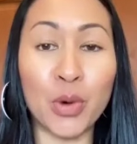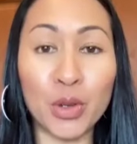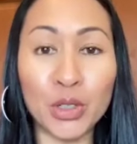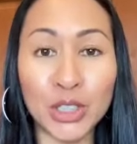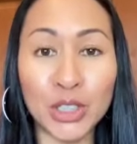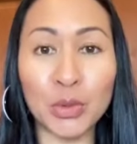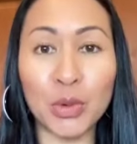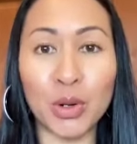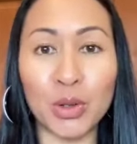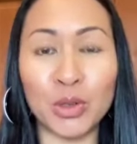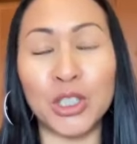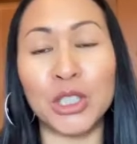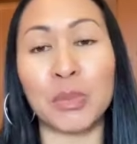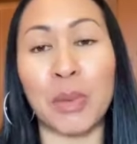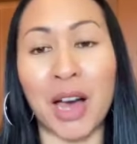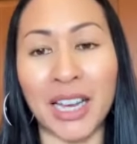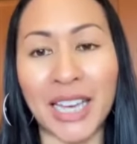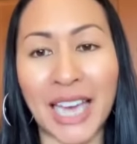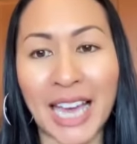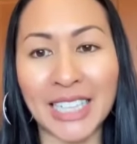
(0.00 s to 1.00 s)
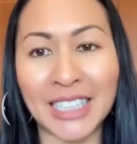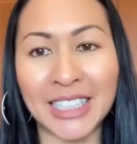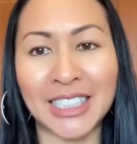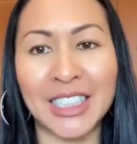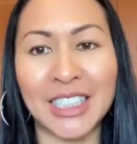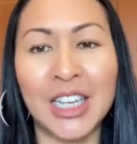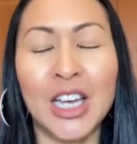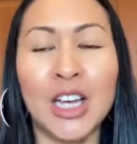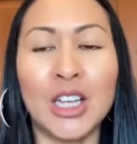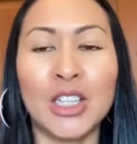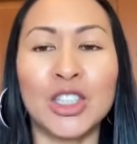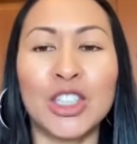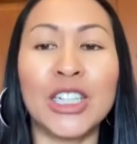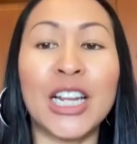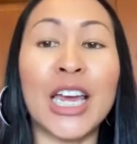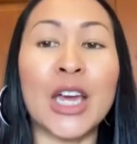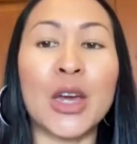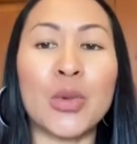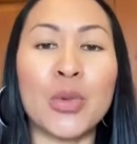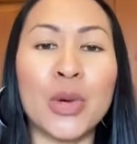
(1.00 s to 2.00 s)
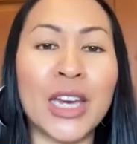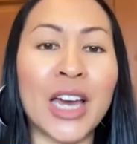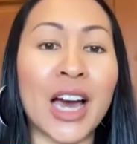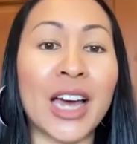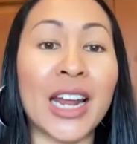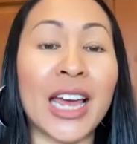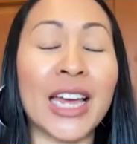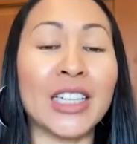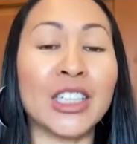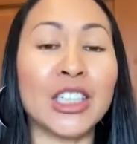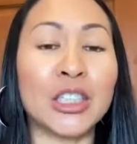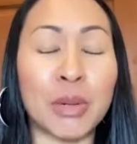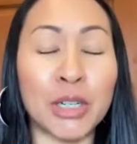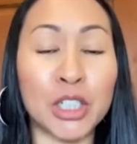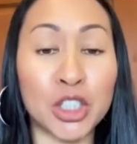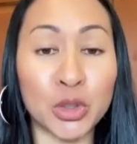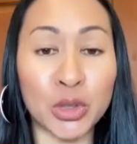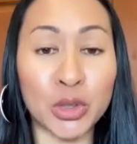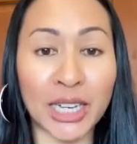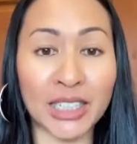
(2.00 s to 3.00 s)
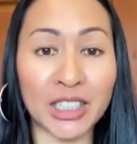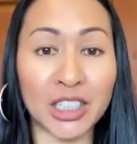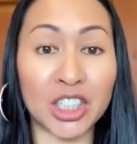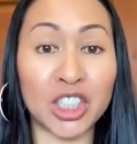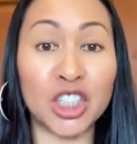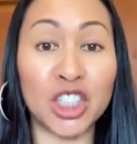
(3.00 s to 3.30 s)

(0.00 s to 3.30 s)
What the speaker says: Rosie Roads podcast. Today, we got a special guest,